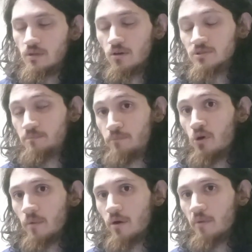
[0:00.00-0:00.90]

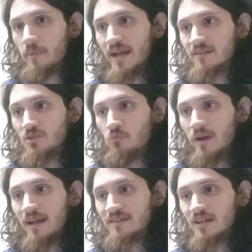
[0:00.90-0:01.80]
going back to
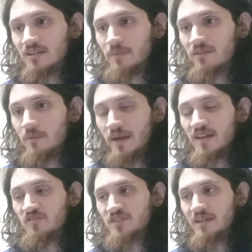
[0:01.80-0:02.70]
when I talked about the
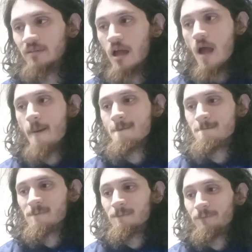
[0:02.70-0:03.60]
competitive scene,
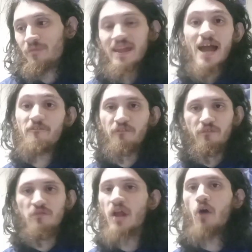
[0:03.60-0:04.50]
they have
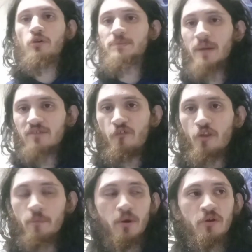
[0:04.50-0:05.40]
no respect for
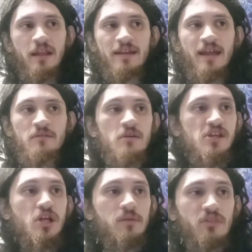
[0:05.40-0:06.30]
their opponent. Again,
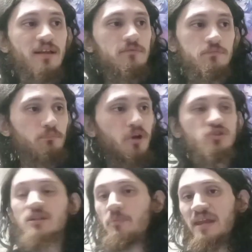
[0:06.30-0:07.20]
the
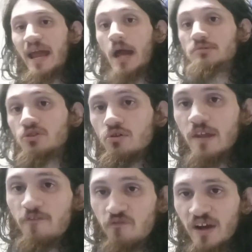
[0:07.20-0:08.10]
person could be
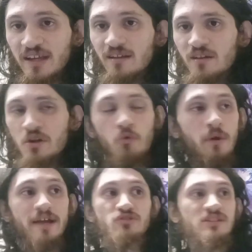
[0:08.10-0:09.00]
absolutely fucking
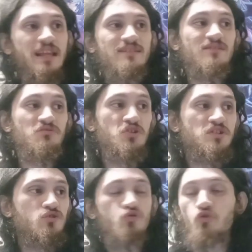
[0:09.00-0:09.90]
new and just get
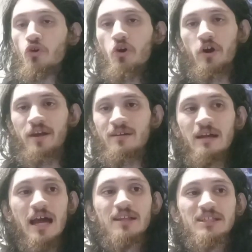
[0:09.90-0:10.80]
destroyed,
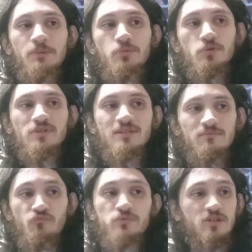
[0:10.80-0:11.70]
and these people
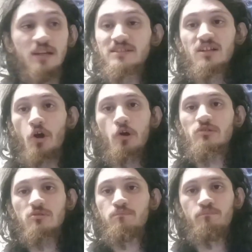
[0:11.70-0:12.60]

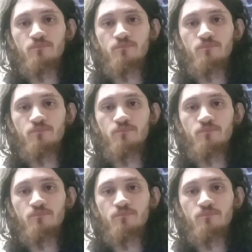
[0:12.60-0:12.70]
discourage